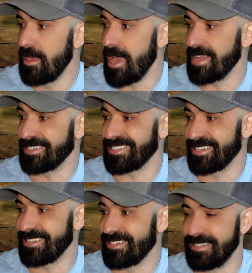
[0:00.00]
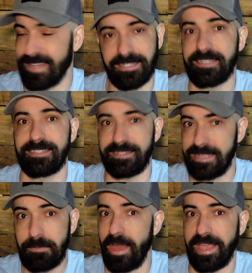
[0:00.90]
It just doesn't
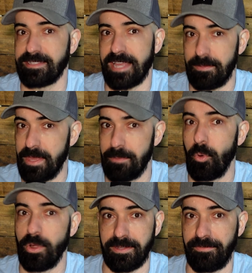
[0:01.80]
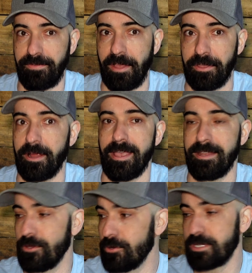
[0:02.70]
seem like it's going to be a point of failure.
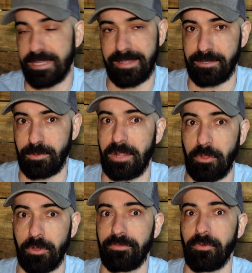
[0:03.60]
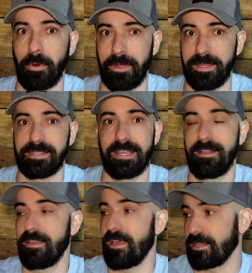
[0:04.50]
And usually that's what I look for, is
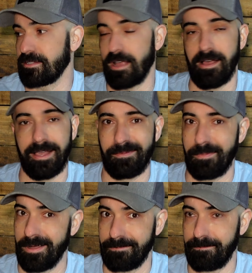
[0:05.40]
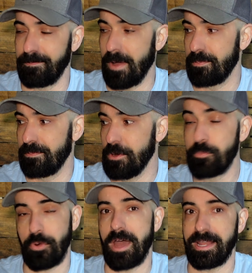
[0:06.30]
like a new
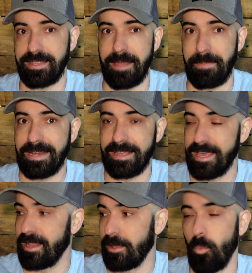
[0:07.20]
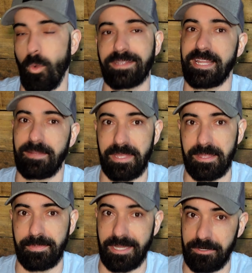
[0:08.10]
product that I might get, like what's going to be the
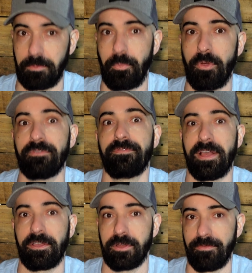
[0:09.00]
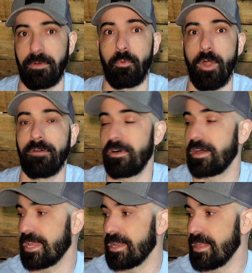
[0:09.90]
potential point of failure if I'm rough on it.